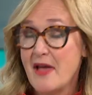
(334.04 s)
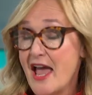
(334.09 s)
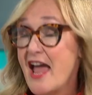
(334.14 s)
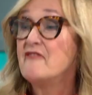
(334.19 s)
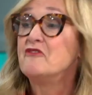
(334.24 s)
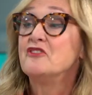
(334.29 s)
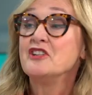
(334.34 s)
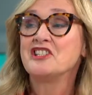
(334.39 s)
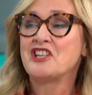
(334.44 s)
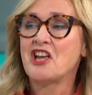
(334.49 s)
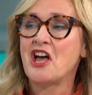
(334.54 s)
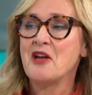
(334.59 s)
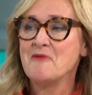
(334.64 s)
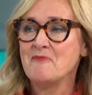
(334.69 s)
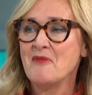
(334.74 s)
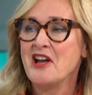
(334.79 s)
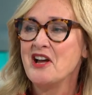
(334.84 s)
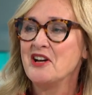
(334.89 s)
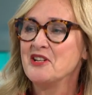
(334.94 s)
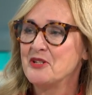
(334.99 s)
every time
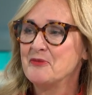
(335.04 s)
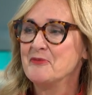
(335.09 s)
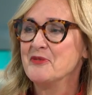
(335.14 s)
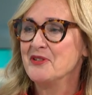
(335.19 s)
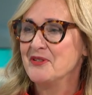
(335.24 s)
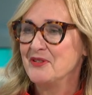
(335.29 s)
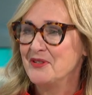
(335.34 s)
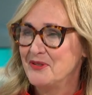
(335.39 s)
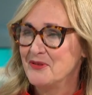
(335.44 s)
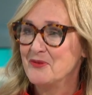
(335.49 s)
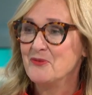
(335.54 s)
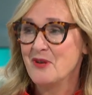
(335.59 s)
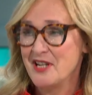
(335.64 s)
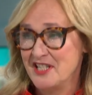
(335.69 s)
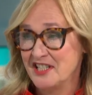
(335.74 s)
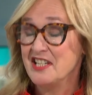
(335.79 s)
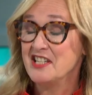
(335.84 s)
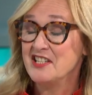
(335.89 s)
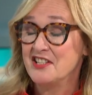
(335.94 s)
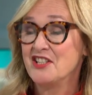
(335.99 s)
my husband
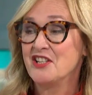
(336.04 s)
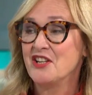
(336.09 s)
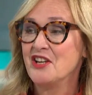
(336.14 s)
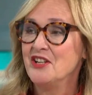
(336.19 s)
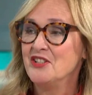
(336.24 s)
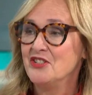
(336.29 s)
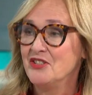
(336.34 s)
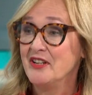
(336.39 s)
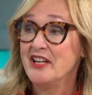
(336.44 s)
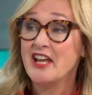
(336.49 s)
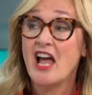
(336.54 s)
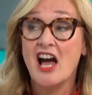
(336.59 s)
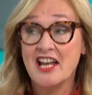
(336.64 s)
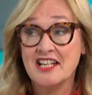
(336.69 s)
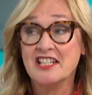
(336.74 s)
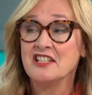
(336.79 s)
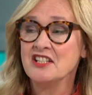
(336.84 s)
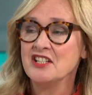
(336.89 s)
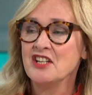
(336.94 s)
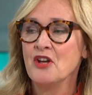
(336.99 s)
went to his surgery, I
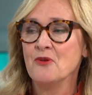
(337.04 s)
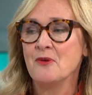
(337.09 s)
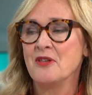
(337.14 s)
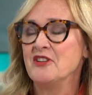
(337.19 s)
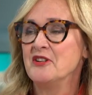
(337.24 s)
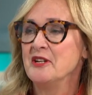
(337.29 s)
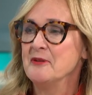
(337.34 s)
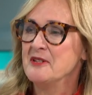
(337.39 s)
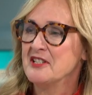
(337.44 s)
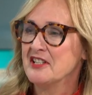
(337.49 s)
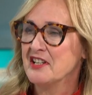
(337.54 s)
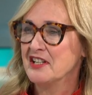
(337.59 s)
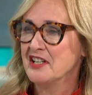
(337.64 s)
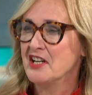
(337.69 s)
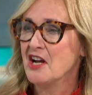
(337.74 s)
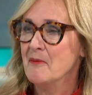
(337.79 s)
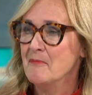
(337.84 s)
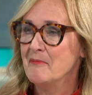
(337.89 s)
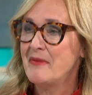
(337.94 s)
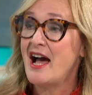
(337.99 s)
didn't know whether he was going to
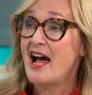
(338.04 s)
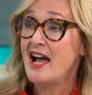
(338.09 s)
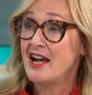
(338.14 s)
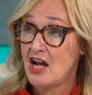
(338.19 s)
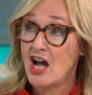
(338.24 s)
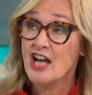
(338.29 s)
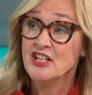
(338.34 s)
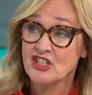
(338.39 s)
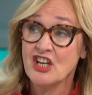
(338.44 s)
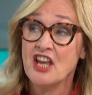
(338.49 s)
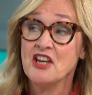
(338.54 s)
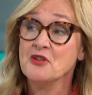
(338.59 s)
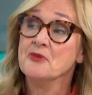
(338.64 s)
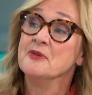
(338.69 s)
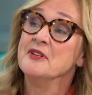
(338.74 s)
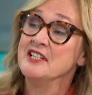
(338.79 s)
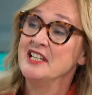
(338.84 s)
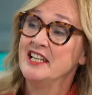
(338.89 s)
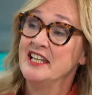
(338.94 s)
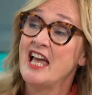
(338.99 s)
come back. I
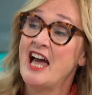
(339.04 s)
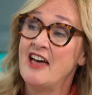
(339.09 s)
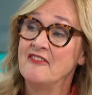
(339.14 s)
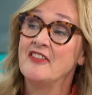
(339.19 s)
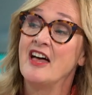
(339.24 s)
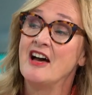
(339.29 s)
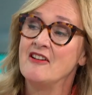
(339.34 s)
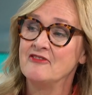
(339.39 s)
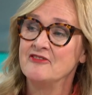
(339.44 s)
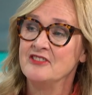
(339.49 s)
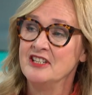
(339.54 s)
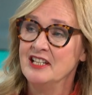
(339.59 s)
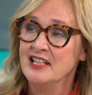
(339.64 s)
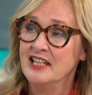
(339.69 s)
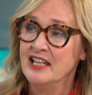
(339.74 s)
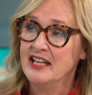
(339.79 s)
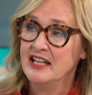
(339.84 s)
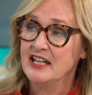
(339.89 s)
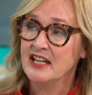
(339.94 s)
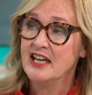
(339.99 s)
genuinely mm. had that
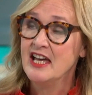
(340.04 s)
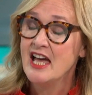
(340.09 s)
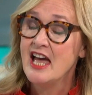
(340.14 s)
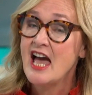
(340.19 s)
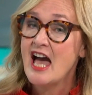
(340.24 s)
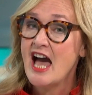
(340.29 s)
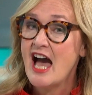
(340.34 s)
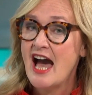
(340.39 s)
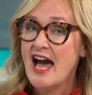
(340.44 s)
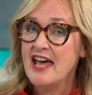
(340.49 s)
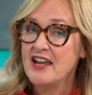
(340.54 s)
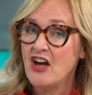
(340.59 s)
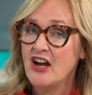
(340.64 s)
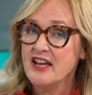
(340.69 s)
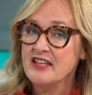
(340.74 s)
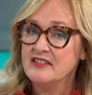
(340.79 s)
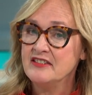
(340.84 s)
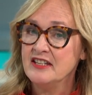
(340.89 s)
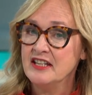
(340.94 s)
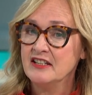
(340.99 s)
feeling. Mm. And
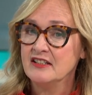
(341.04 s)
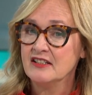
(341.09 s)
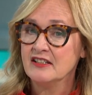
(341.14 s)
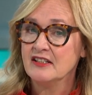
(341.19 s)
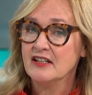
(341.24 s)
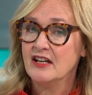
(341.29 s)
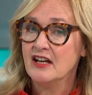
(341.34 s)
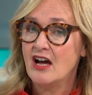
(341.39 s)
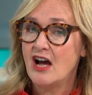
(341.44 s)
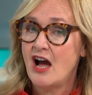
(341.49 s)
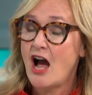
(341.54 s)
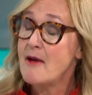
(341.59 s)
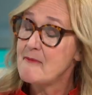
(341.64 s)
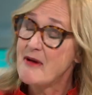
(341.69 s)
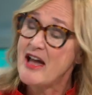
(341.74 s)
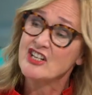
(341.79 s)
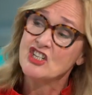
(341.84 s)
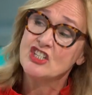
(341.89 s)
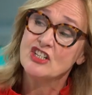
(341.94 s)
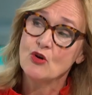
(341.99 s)
I think I'm
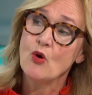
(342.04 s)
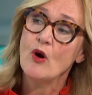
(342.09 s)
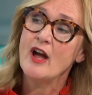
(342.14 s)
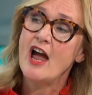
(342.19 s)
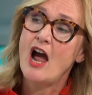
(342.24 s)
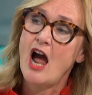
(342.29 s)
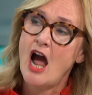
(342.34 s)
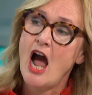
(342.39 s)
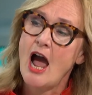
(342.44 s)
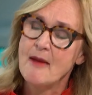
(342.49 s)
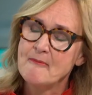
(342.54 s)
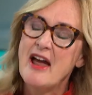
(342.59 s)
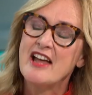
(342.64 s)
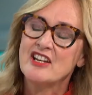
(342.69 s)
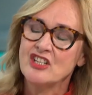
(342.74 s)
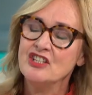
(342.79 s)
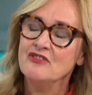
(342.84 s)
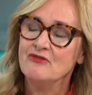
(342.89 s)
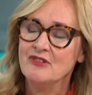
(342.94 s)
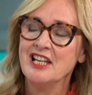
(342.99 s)
actually quite, I'm
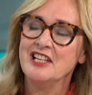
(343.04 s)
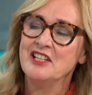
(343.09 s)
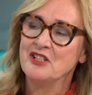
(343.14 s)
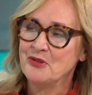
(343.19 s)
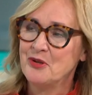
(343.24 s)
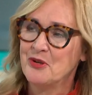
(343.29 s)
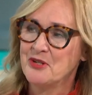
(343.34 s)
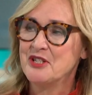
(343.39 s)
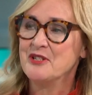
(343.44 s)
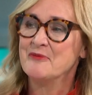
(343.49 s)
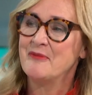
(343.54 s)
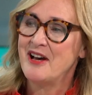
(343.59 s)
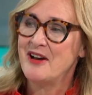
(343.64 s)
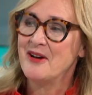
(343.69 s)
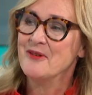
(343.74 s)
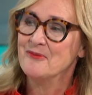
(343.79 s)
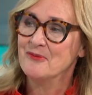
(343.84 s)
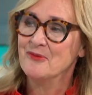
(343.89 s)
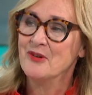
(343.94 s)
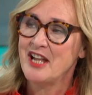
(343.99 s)
actually really cross
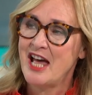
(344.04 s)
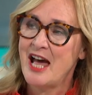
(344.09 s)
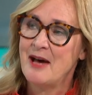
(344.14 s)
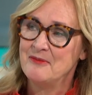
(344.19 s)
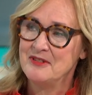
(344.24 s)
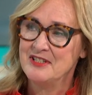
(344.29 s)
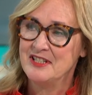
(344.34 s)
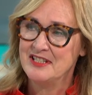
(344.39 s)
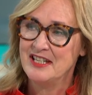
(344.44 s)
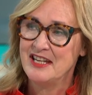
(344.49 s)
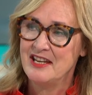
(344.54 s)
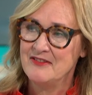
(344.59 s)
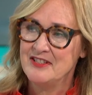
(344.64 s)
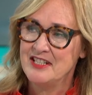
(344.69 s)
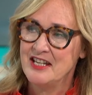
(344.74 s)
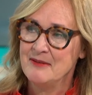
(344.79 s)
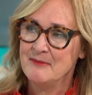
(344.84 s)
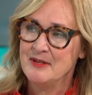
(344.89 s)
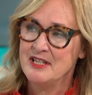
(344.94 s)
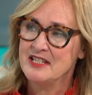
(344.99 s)
about what happened to David
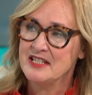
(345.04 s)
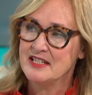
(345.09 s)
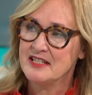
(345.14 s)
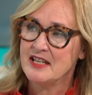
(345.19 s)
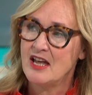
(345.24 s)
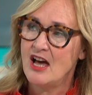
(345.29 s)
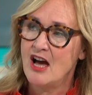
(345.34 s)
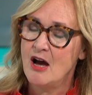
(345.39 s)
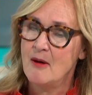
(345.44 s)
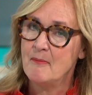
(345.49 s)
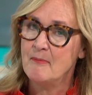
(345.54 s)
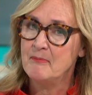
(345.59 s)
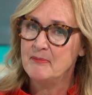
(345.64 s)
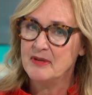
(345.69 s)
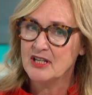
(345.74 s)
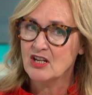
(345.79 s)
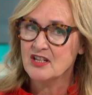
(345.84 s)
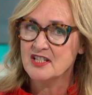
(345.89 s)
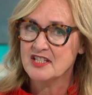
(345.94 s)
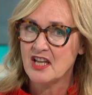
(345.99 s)
Amess um, right. um,
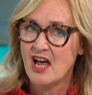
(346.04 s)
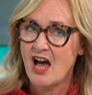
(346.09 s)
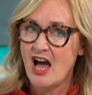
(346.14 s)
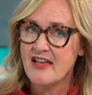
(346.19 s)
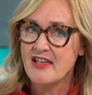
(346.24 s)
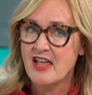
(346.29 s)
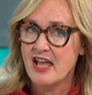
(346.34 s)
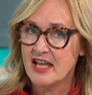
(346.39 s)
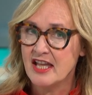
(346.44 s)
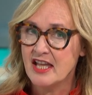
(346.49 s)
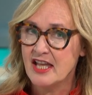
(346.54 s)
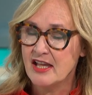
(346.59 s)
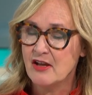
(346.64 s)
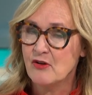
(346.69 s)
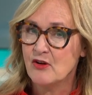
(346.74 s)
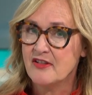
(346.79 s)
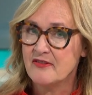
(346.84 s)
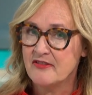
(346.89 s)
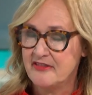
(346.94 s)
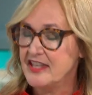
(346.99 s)
because I,
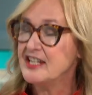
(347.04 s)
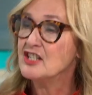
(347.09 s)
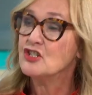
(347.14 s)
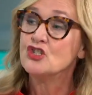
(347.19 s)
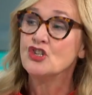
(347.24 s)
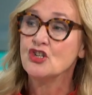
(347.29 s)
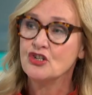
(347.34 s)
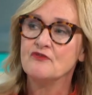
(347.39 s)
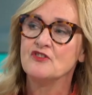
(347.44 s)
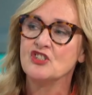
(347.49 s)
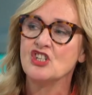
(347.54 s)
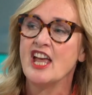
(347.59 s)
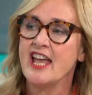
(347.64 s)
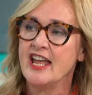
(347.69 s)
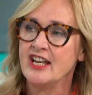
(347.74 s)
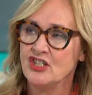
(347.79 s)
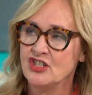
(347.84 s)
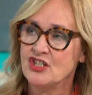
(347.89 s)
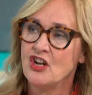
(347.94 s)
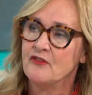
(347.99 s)
it, things should have
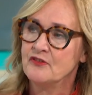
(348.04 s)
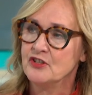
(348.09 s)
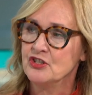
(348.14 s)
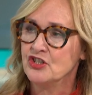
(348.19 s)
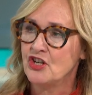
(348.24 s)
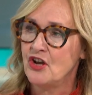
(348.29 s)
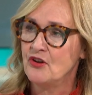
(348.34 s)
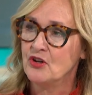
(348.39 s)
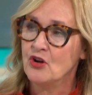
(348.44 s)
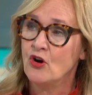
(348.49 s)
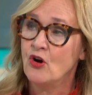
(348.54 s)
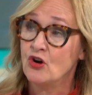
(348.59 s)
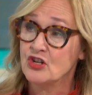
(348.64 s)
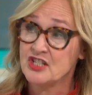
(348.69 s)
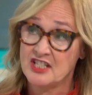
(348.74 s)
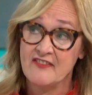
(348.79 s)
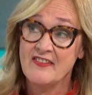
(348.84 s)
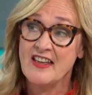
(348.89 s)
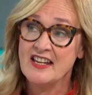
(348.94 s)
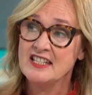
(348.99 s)
changed after Jo
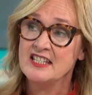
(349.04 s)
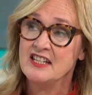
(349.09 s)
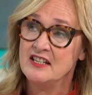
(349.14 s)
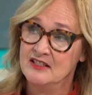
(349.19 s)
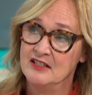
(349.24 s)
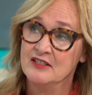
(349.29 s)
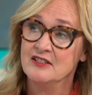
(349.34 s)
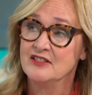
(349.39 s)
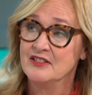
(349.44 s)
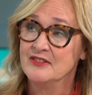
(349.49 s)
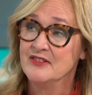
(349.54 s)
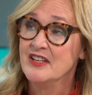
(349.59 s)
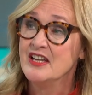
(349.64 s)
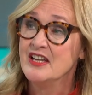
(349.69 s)
Cox and they didn't.